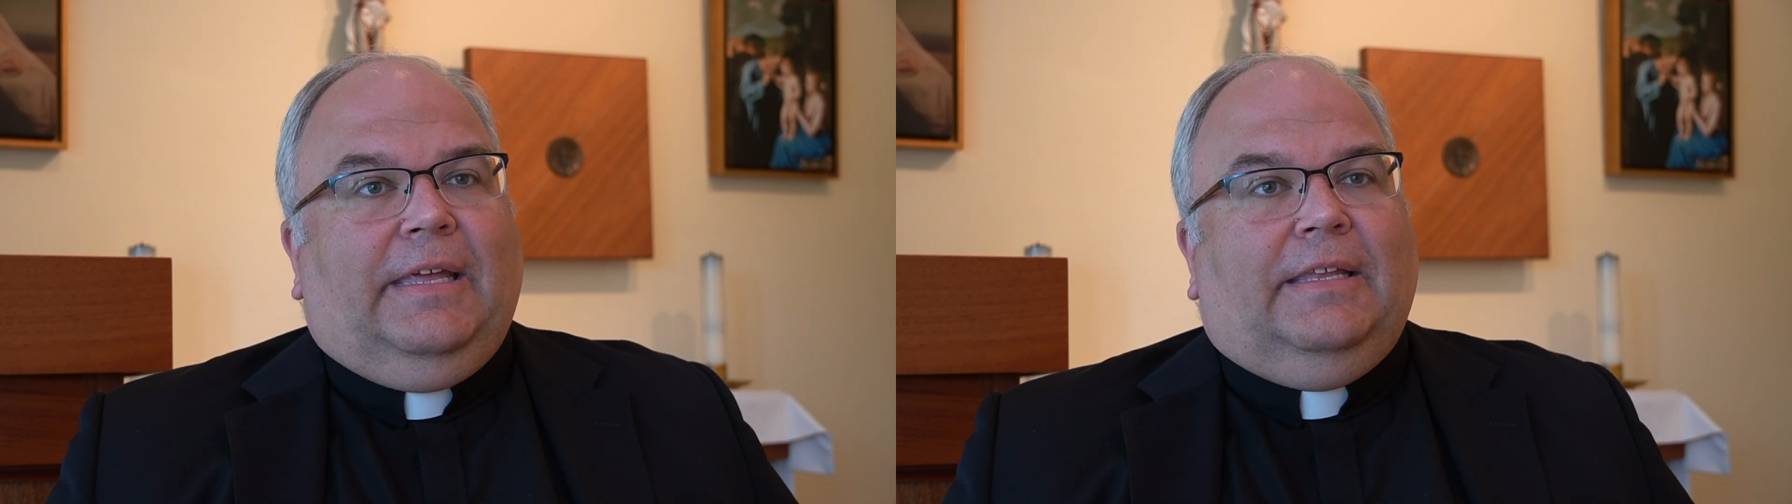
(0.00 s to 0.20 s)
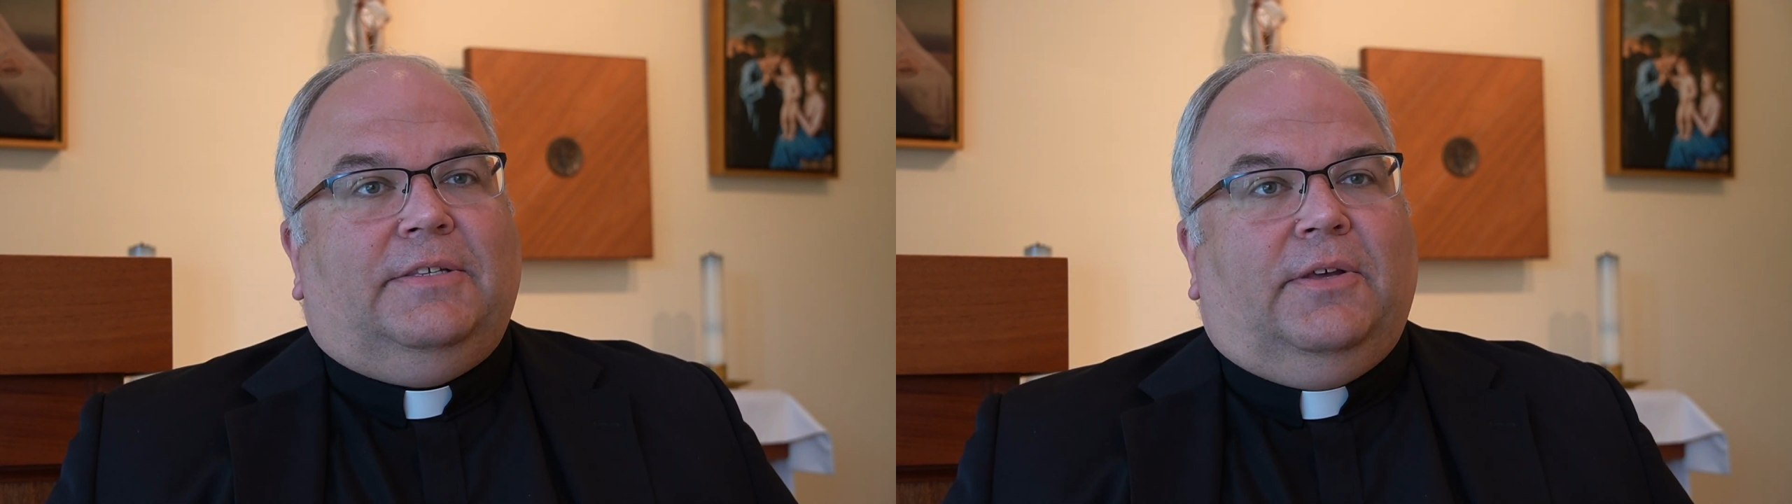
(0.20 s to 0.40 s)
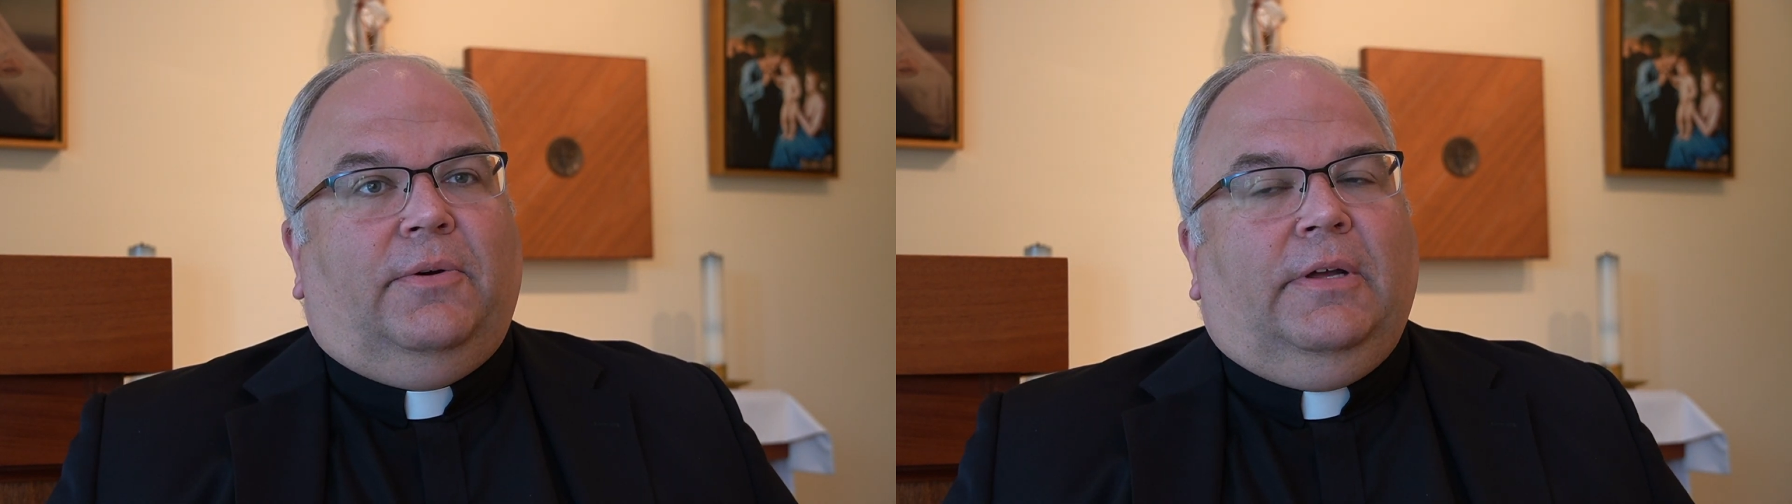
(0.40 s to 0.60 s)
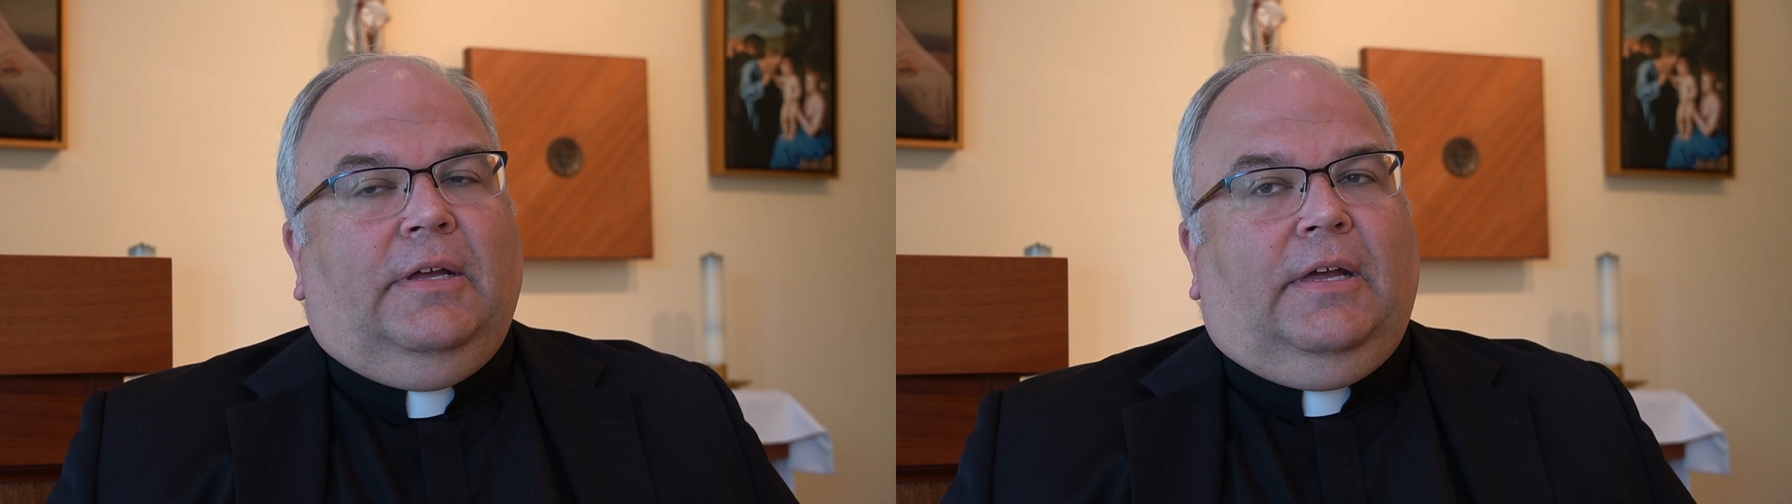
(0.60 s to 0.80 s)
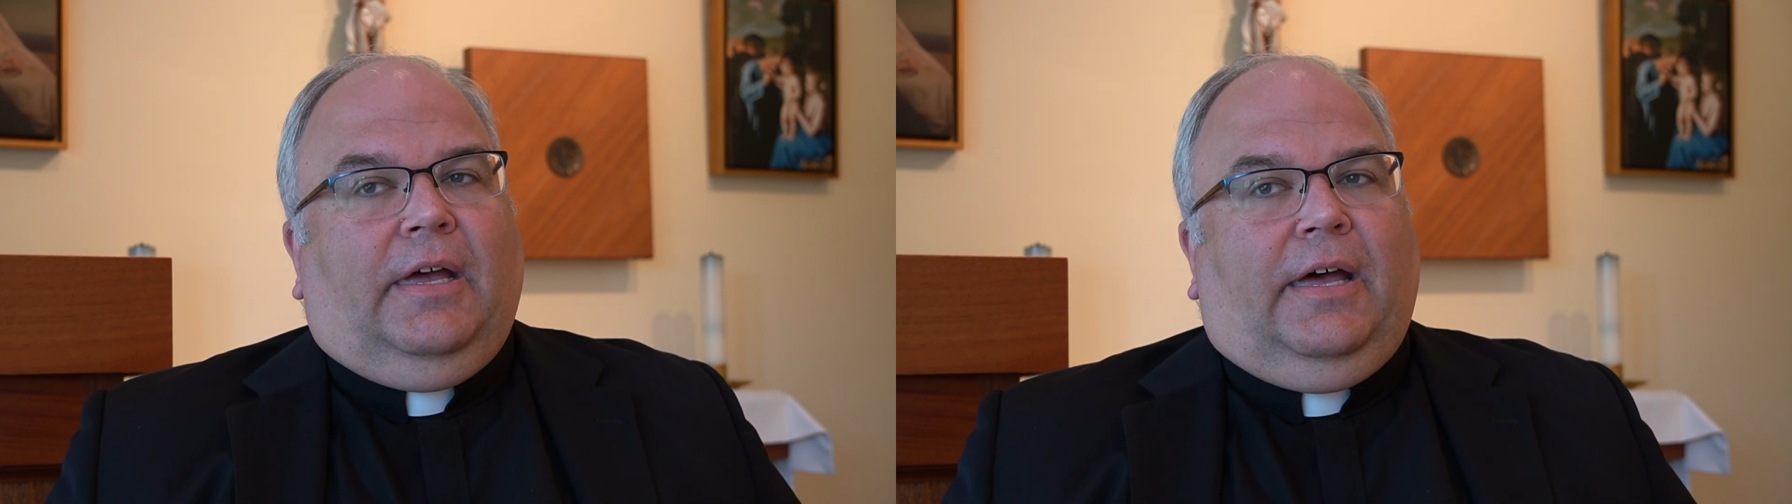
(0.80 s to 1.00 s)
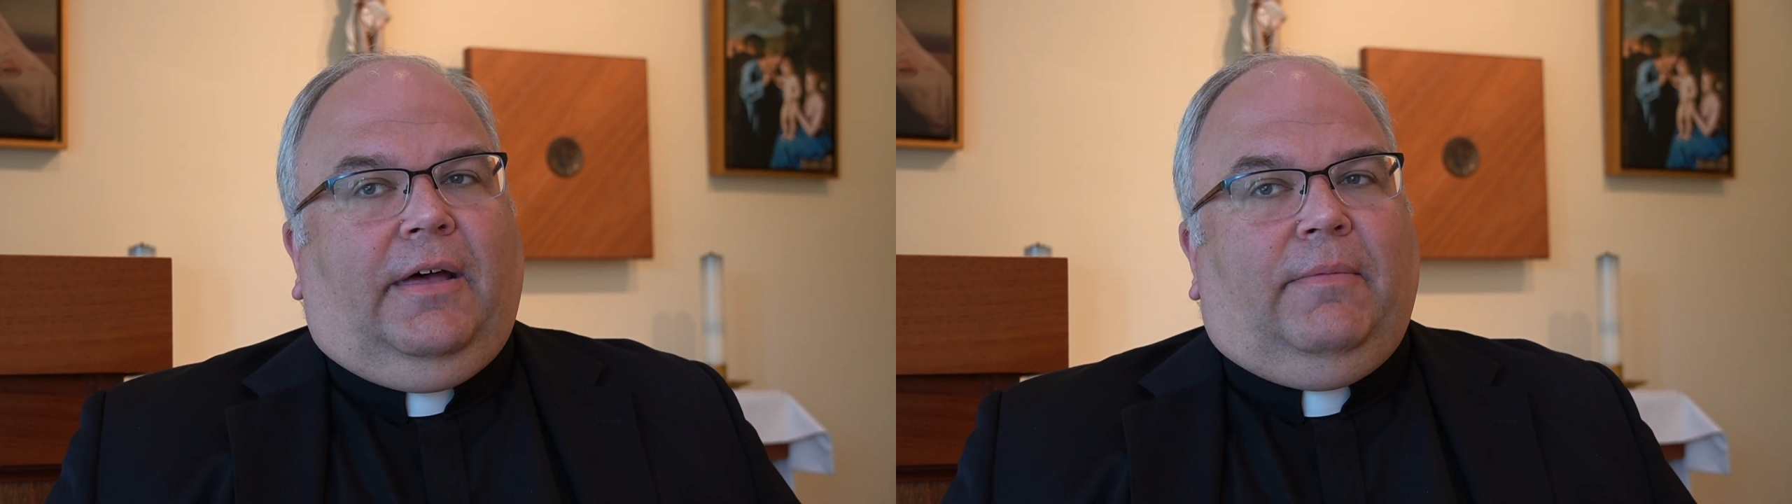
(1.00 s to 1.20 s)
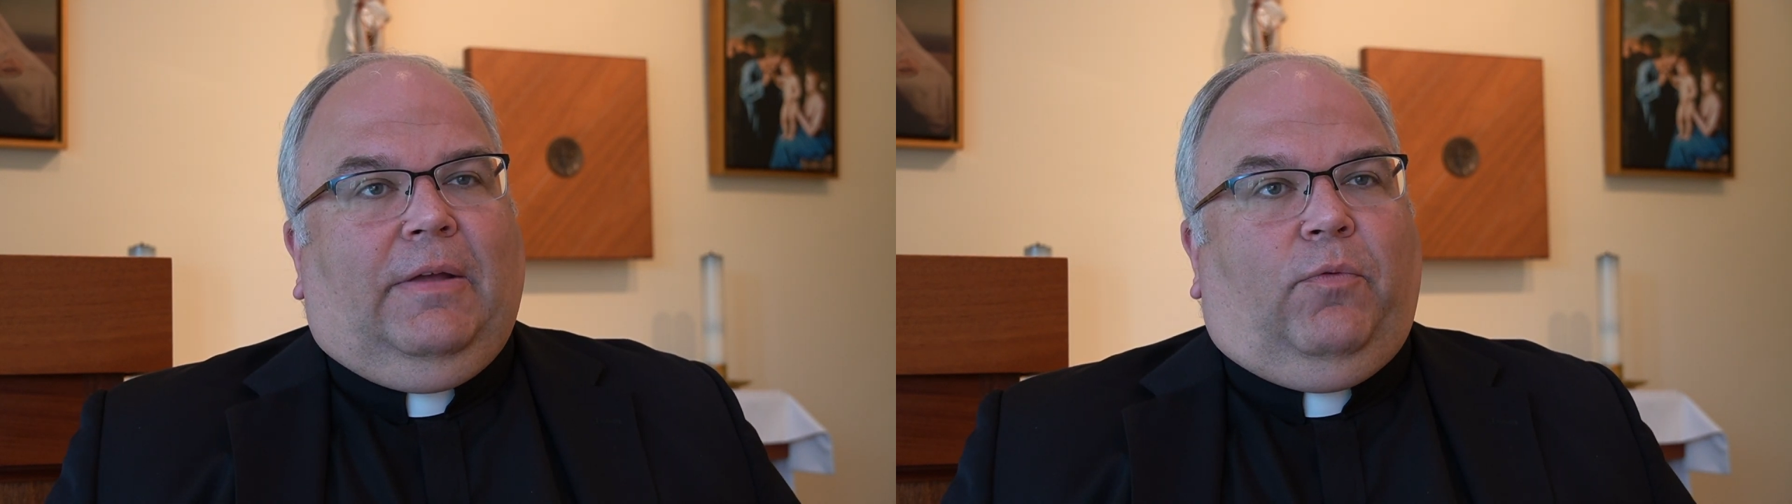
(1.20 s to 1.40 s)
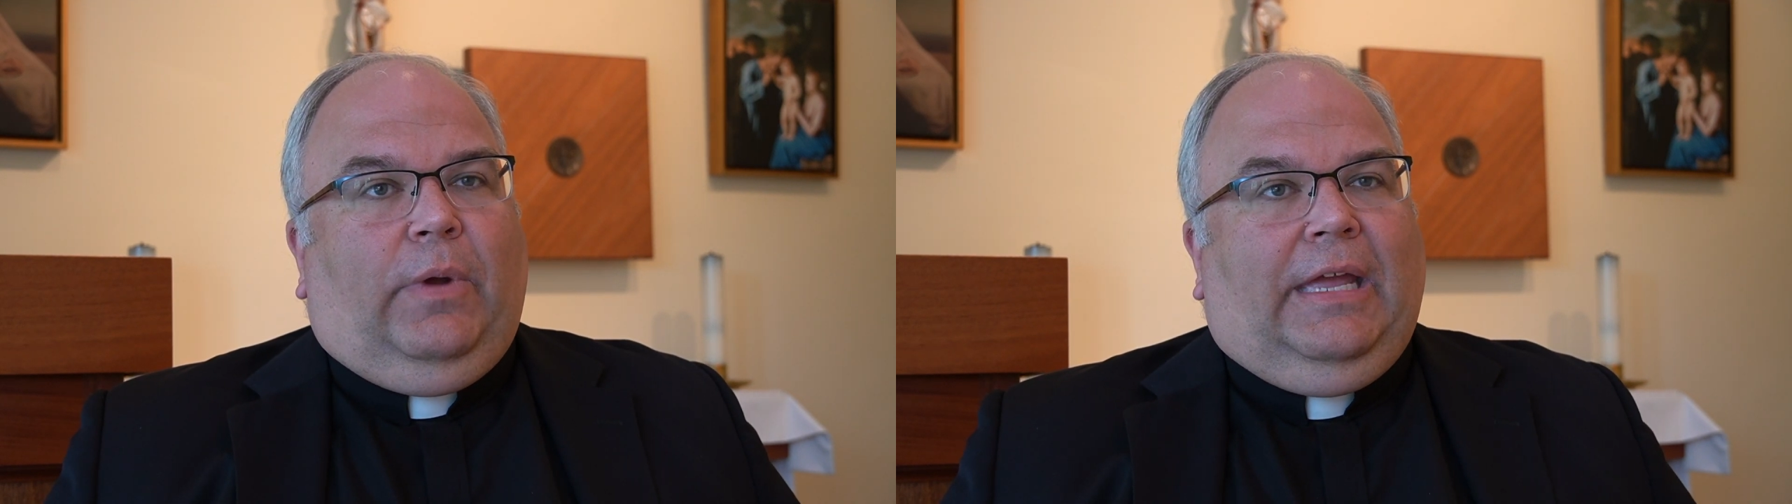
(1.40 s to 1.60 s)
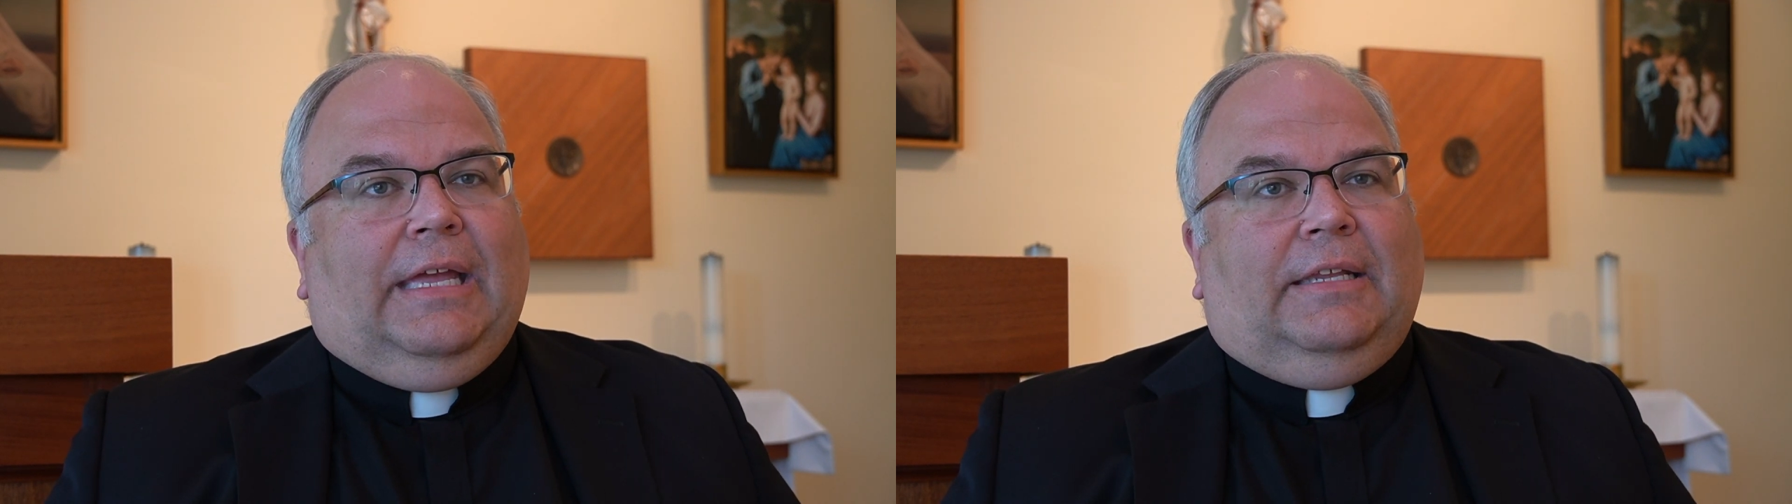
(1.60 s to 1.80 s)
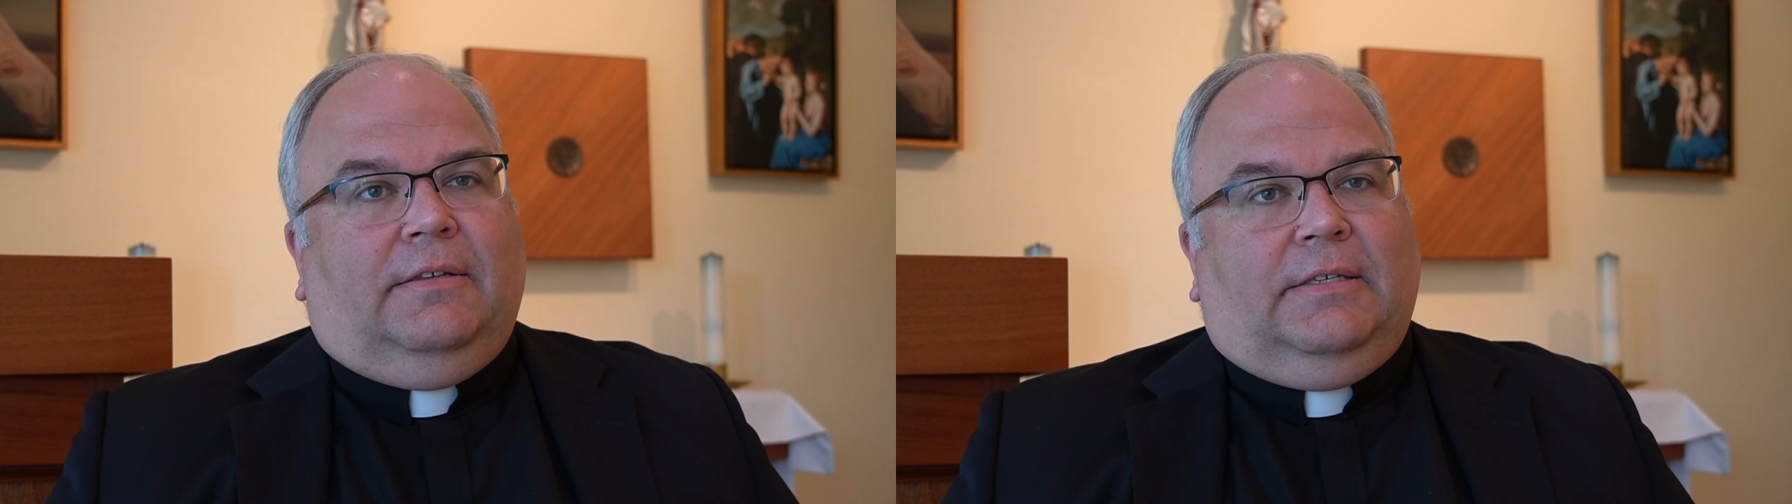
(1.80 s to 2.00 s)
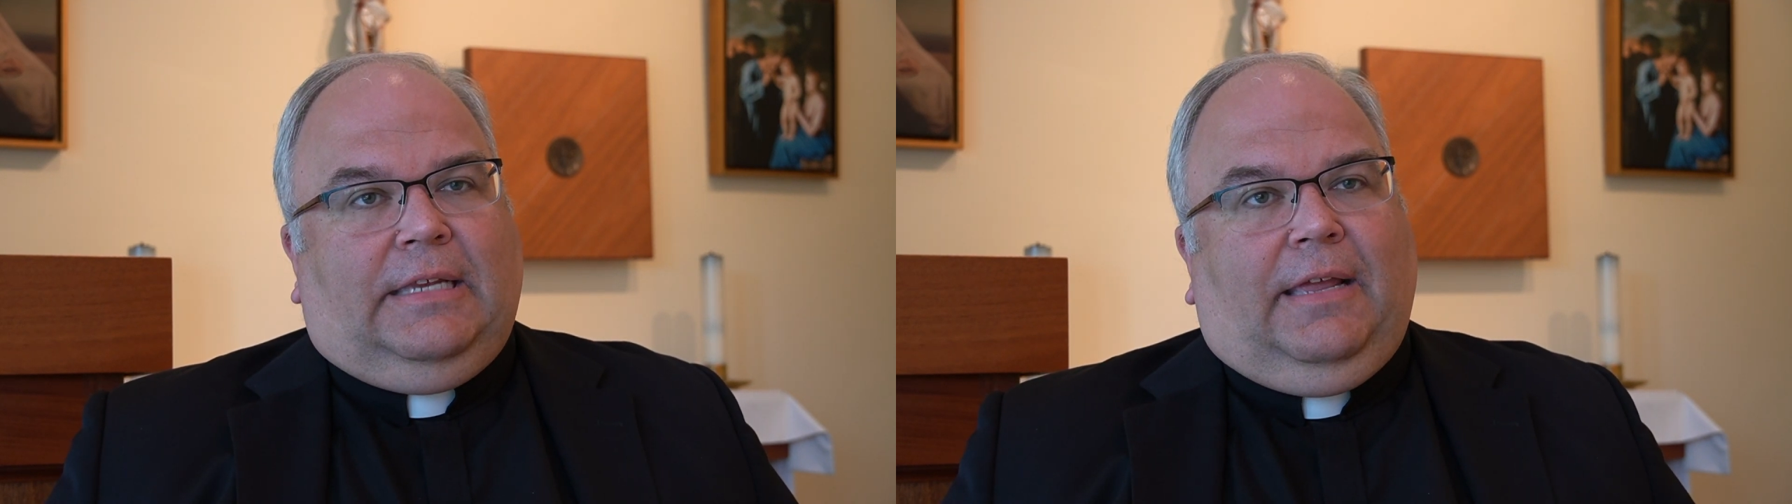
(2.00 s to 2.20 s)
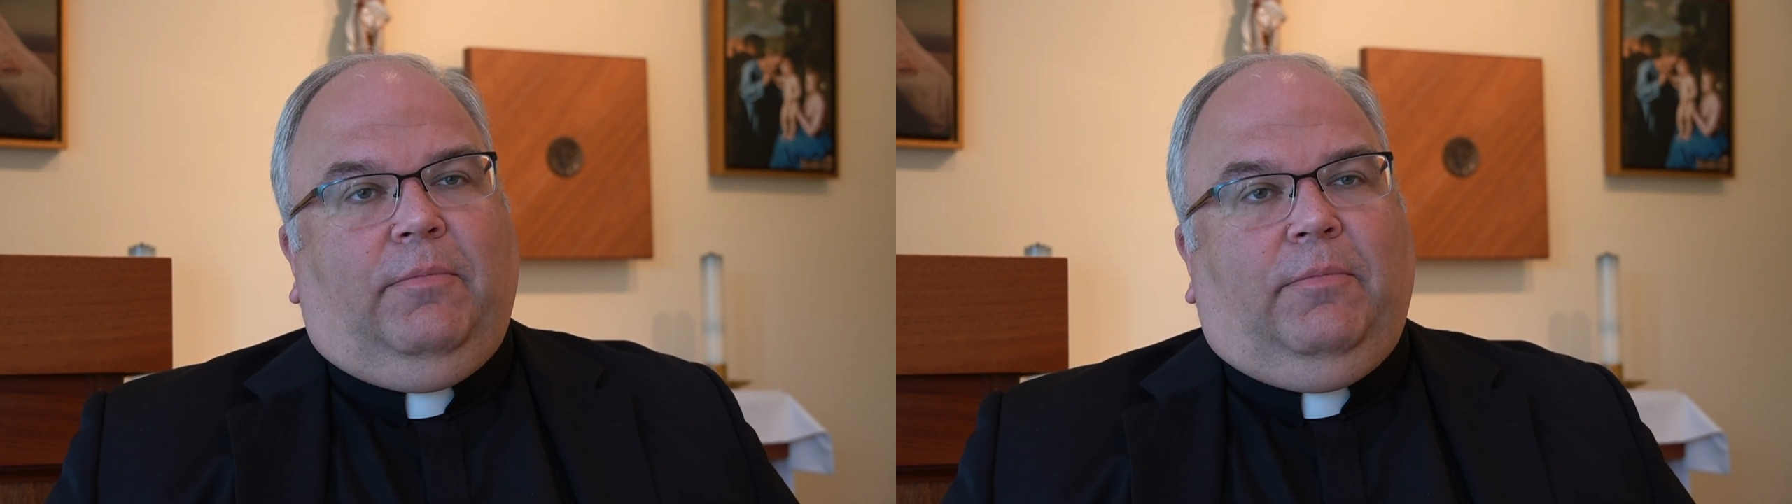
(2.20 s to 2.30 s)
And so if we can stay